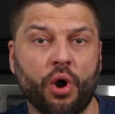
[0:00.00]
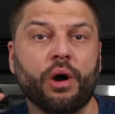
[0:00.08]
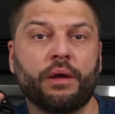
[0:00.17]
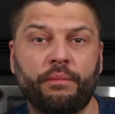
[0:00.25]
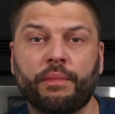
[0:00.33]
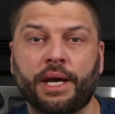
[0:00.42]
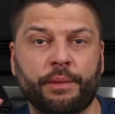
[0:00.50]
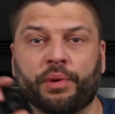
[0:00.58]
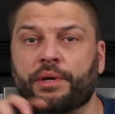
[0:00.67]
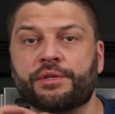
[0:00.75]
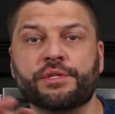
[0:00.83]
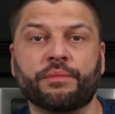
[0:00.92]
on my
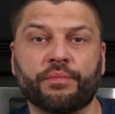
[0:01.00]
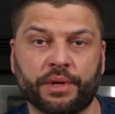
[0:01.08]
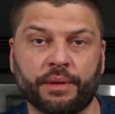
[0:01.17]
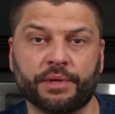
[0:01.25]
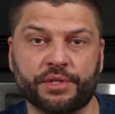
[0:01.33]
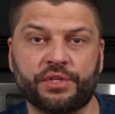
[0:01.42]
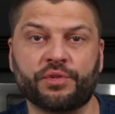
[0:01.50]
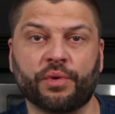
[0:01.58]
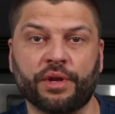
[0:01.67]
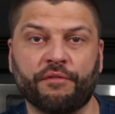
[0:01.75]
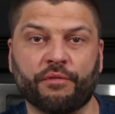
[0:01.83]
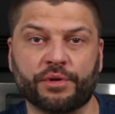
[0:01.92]
person pretty much
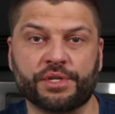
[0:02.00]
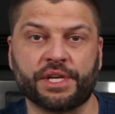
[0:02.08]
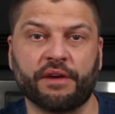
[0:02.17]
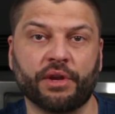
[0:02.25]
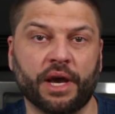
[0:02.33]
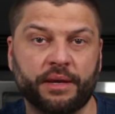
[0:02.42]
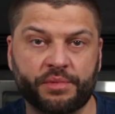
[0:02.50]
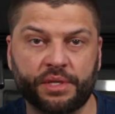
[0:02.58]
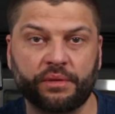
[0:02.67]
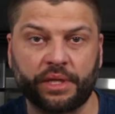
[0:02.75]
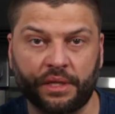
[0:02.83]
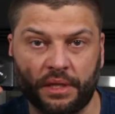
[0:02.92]
24/7. I
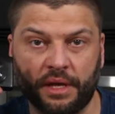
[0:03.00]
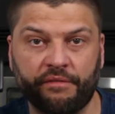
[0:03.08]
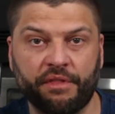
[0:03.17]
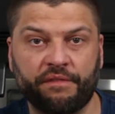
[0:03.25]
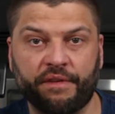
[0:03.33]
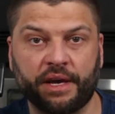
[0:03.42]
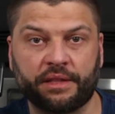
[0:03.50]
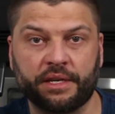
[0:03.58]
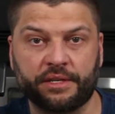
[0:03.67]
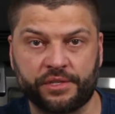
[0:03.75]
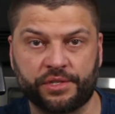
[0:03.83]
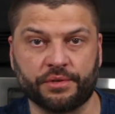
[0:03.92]
absolutely love the fact that
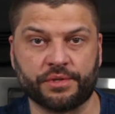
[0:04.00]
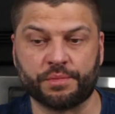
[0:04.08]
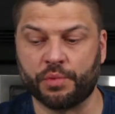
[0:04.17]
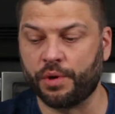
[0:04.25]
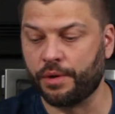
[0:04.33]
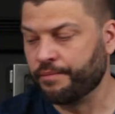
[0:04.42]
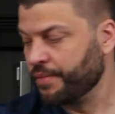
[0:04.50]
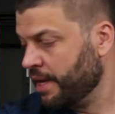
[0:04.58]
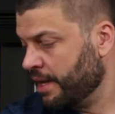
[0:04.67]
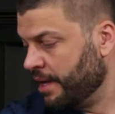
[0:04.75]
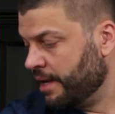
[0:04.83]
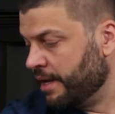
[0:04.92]
it's so small.
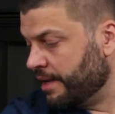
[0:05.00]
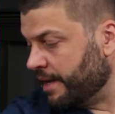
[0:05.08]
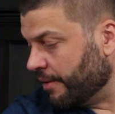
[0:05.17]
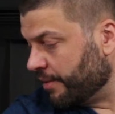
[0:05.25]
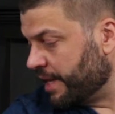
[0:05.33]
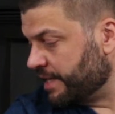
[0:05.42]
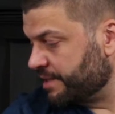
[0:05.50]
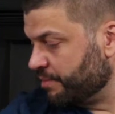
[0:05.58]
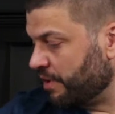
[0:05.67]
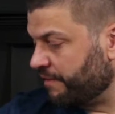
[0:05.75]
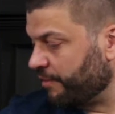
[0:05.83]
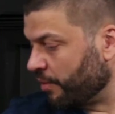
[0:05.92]
Now, that
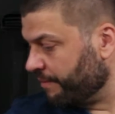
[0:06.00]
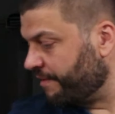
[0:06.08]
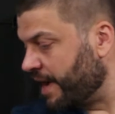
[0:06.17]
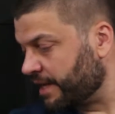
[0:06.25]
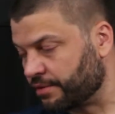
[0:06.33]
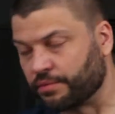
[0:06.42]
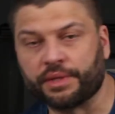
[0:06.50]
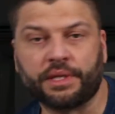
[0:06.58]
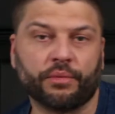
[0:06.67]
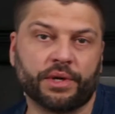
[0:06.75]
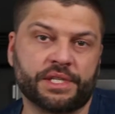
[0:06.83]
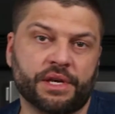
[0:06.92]
small form factor really
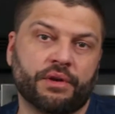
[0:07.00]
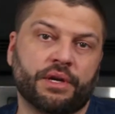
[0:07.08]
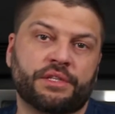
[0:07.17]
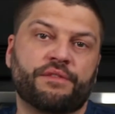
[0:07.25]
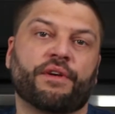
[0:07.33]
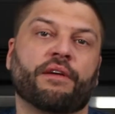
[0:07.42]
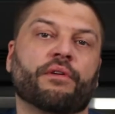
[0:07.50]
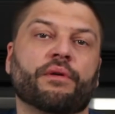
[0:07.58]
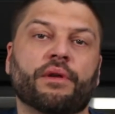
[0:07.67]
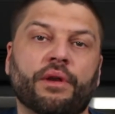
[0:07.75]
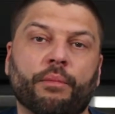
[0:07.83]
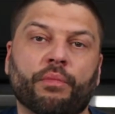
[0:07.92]
works out in its favor in
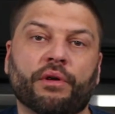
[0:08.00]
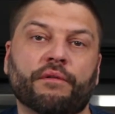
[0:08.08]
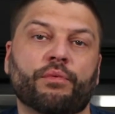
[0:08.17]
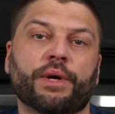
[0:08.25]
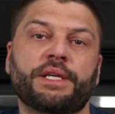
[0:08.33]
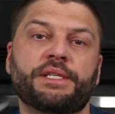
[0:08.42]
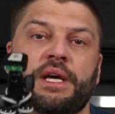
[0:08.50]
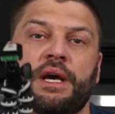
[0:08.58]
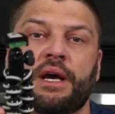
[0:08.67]
a number of ways.